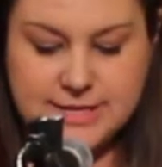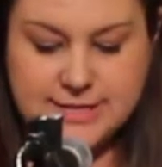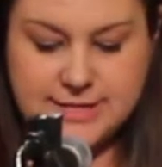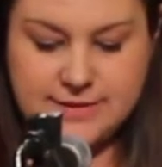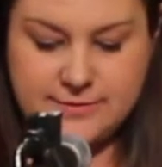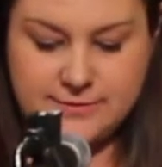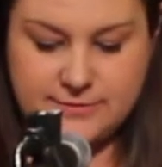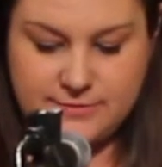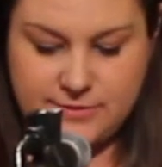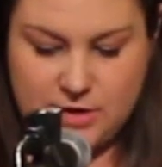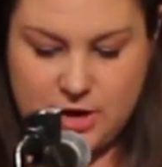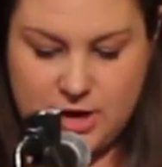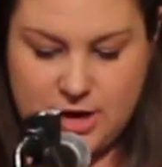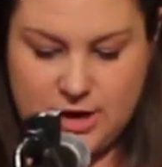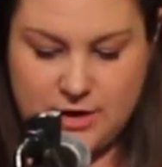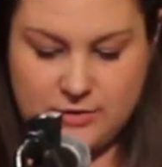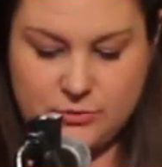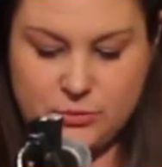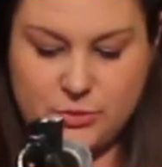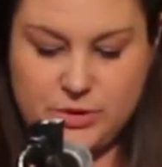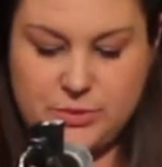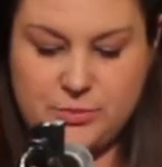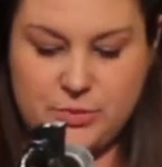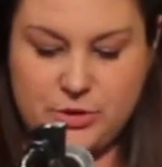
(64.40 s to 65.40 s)
is
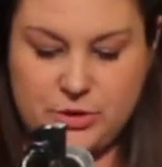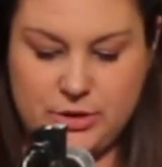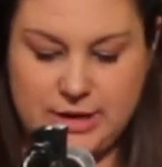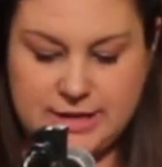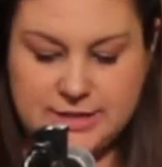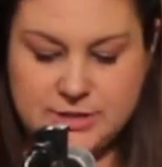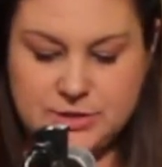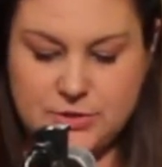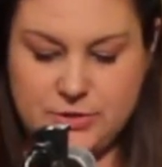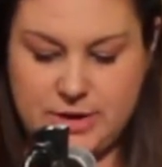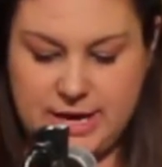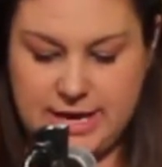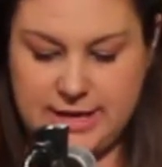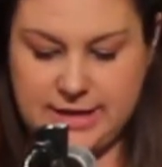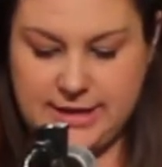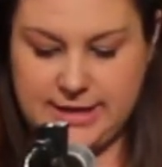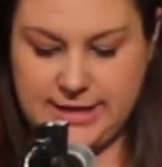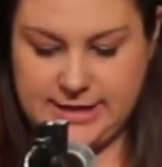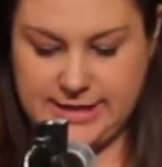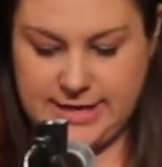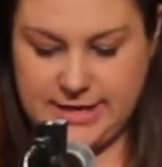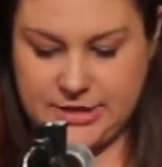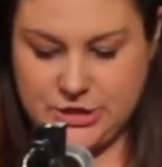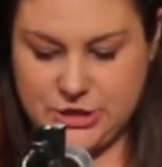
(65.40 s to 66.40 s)
involved with parental
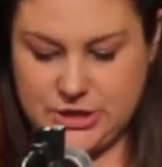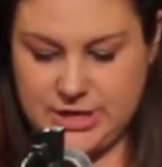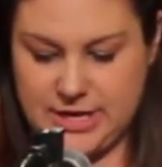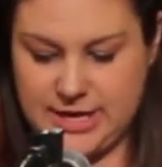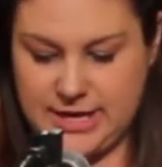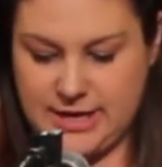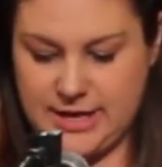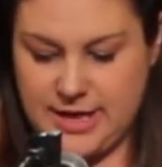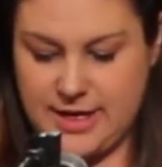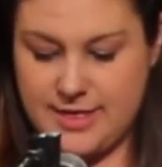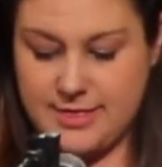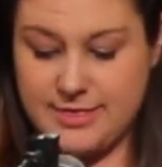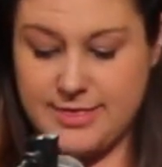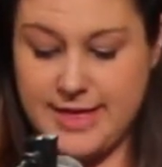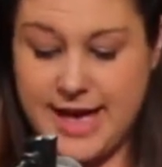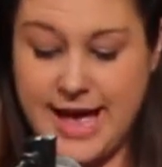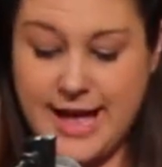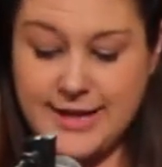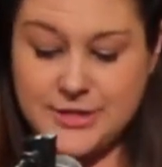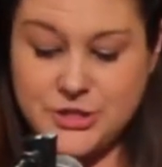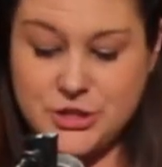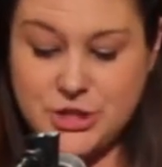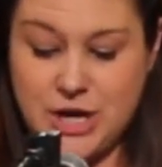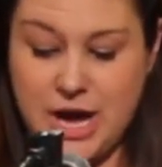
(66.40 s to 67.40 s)
alienation,
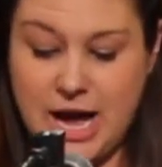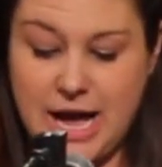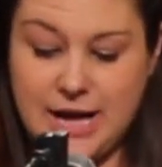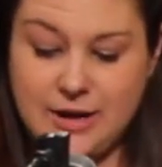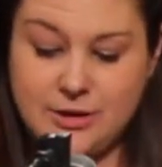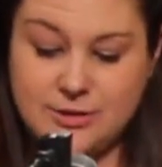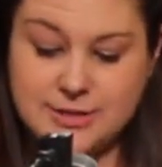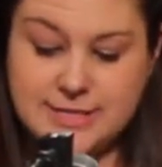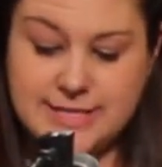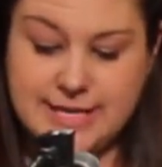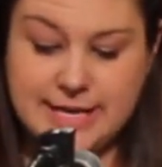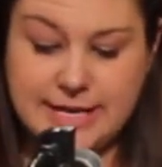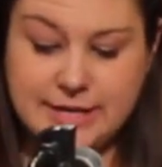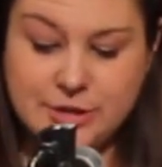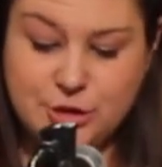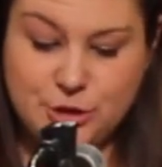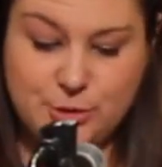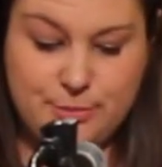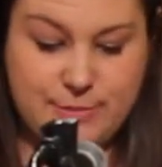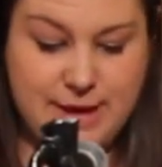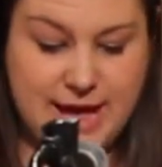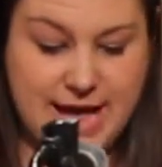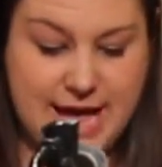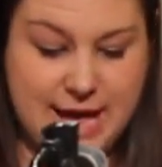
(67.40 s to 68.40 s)
that child's
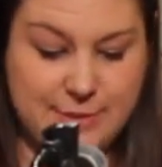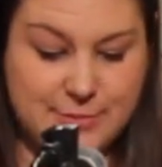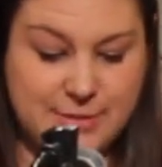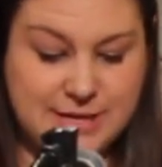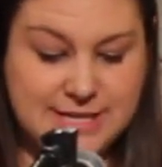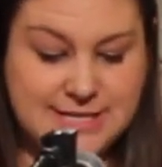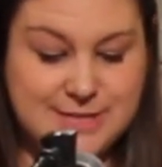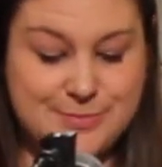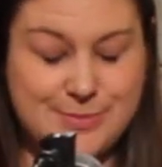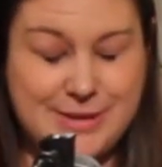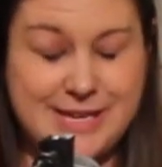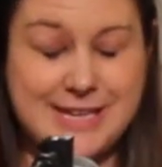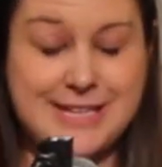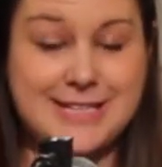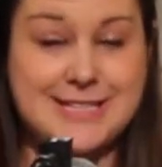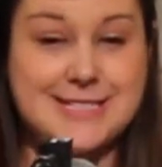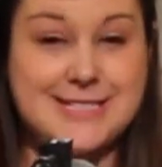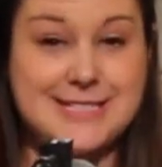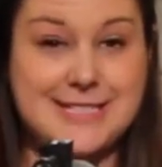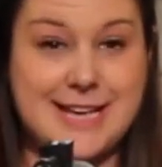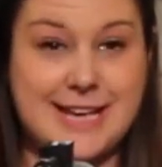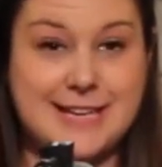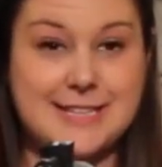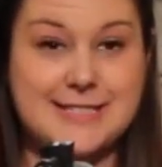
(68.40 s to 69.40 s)
inner map is being
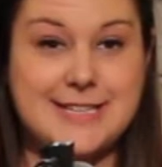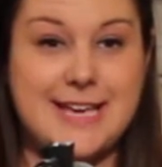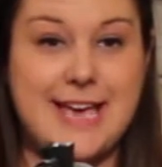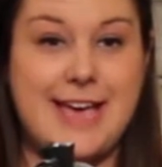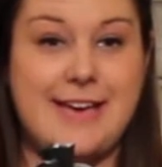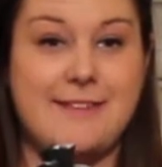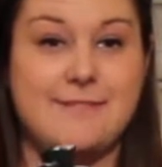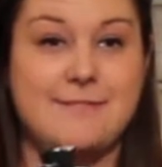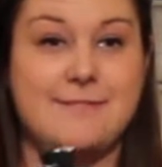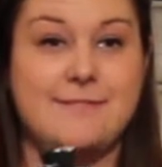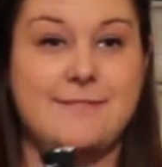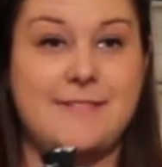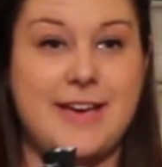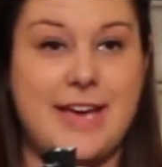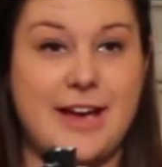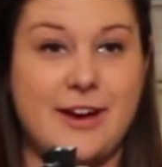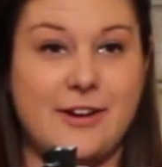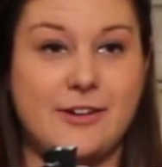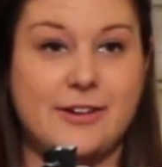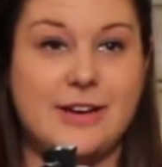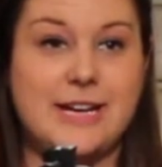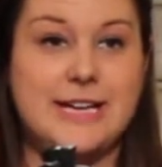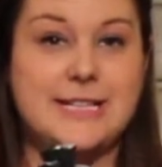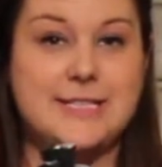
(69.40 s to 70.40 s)
sent a
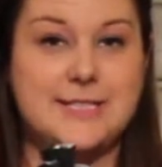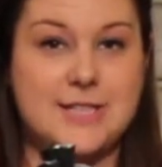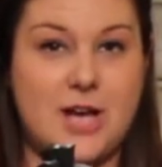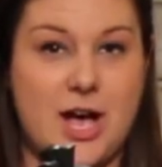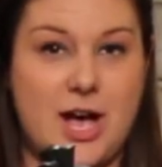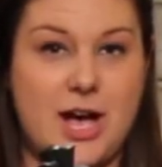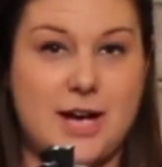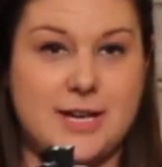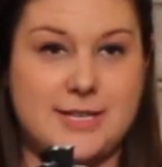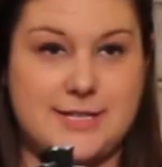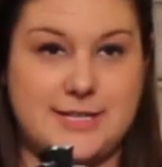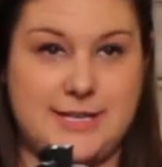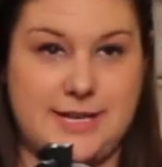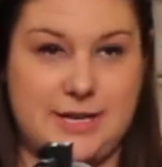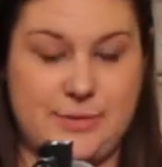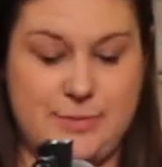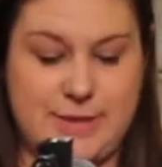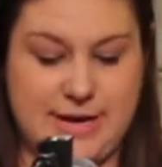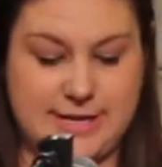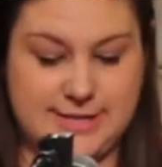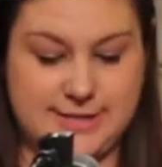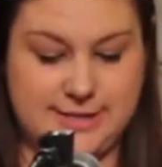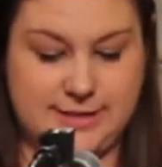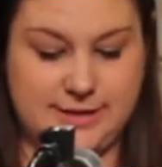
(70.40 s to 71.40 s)
very toxic
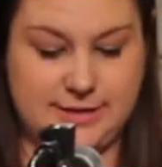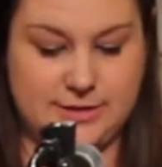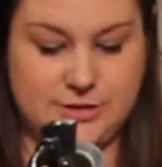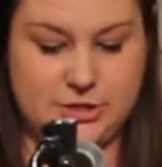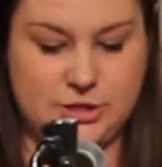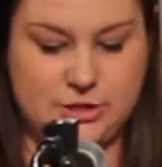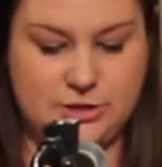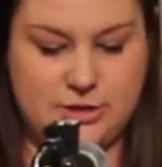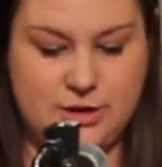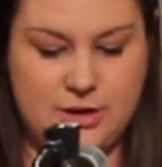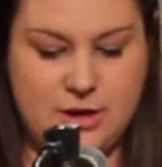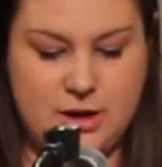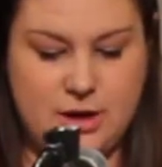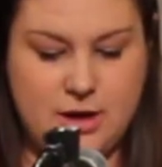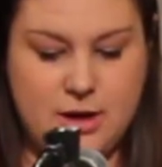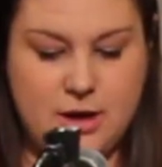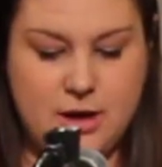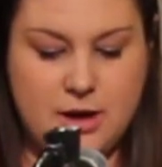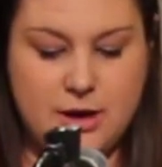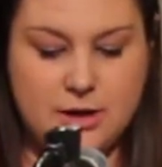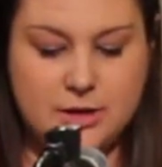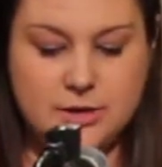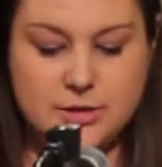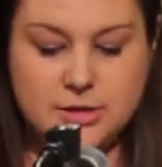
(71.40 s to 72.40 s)
message.
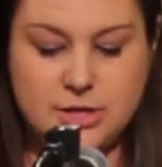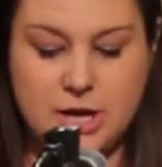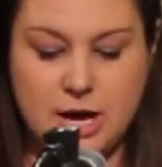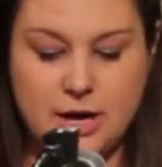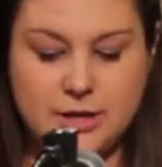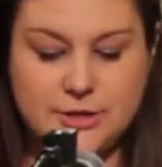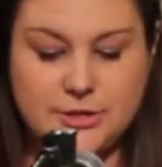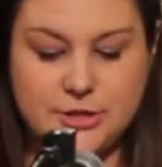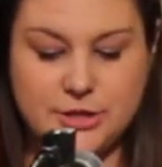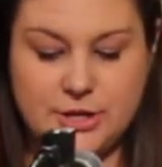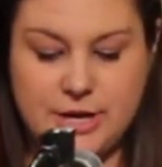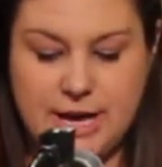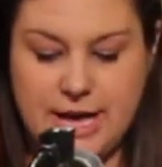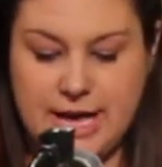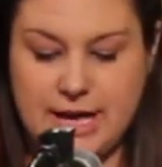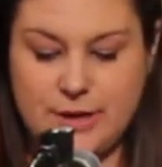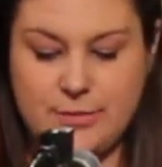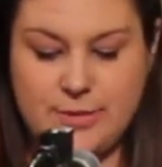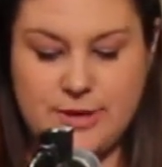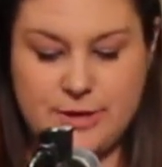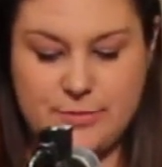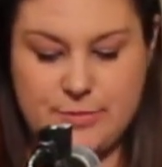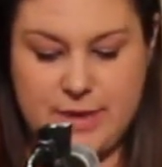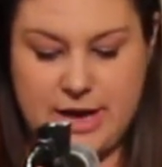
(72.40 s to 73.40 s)
Dr.
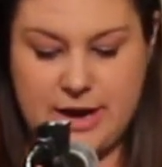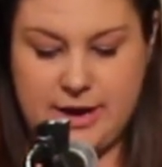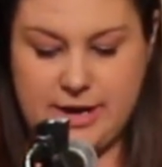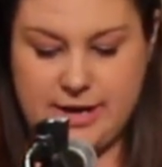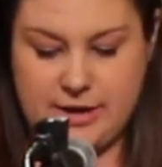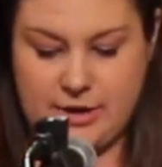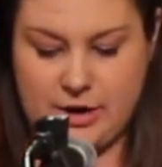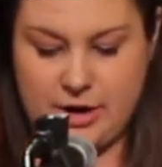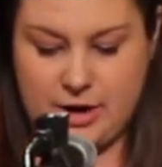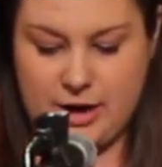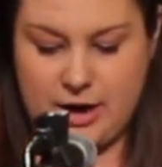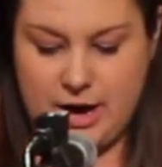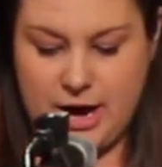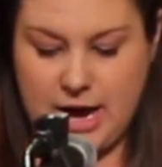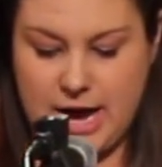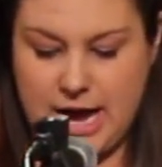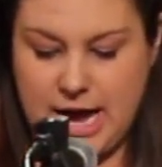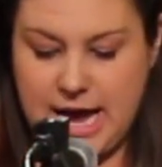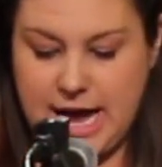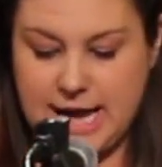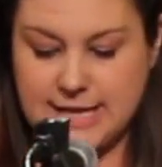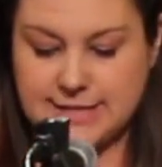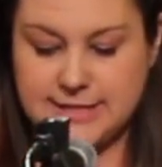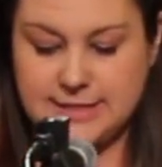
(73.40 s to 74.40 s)
Amy Baker
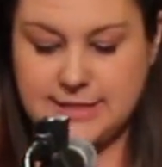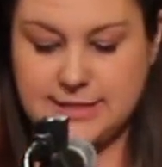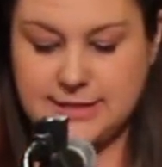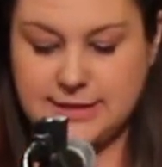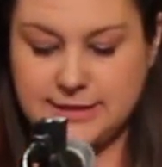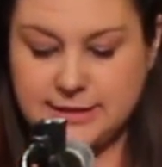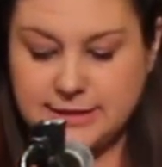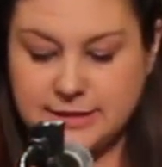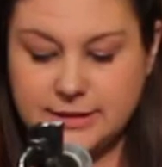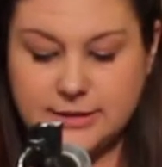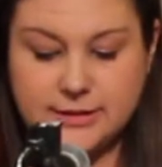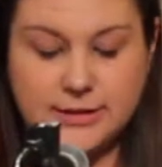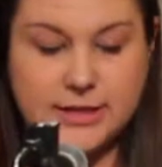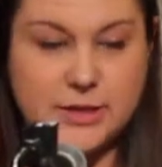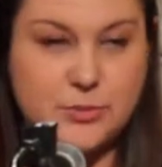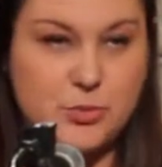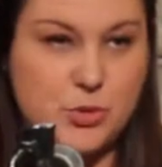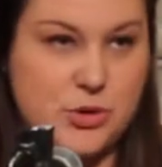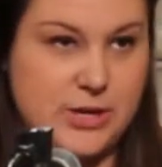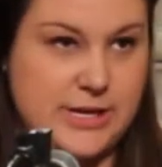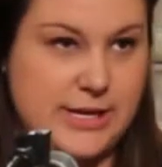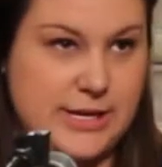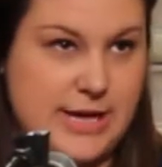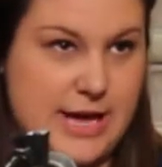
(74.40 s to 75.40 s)
has clearly
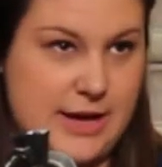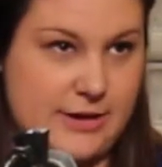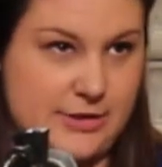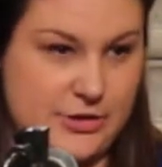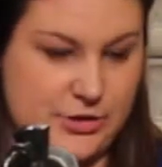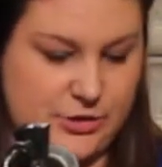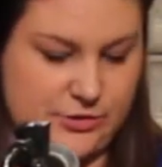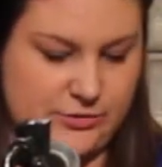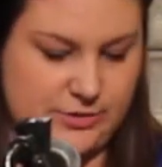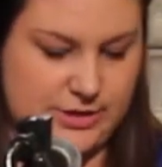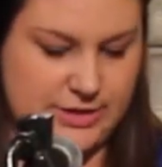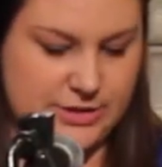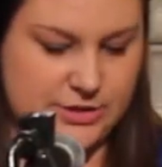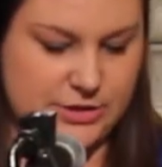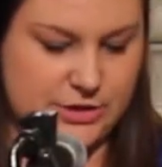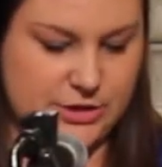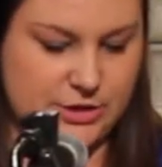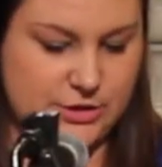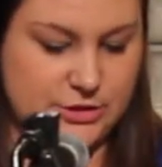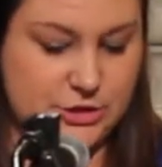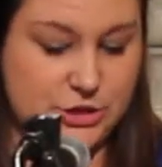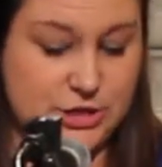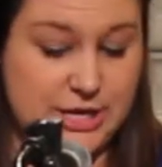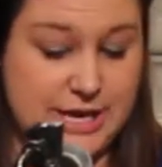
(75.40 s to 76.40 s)
pointed out in her
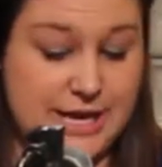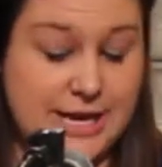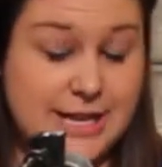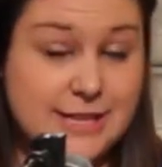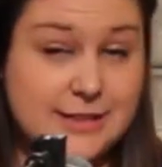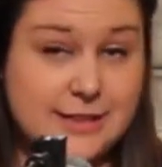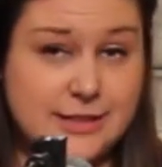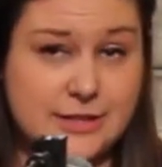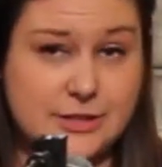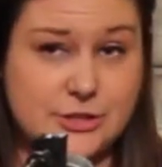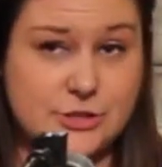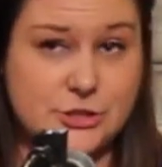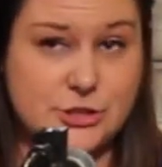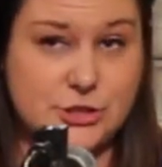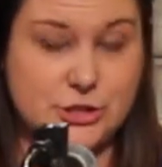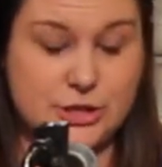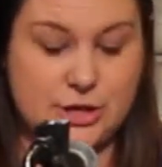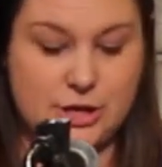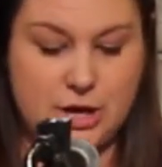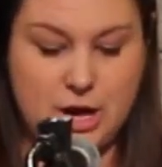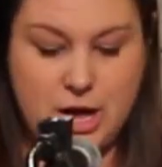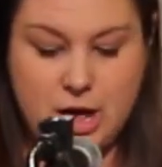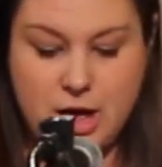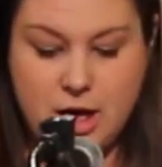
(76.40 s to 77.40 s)
research and
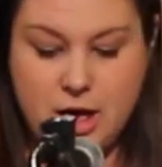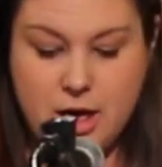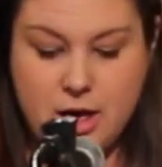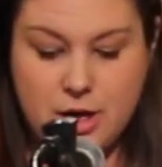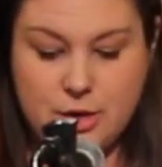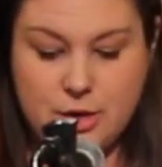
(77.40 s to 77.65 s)
literature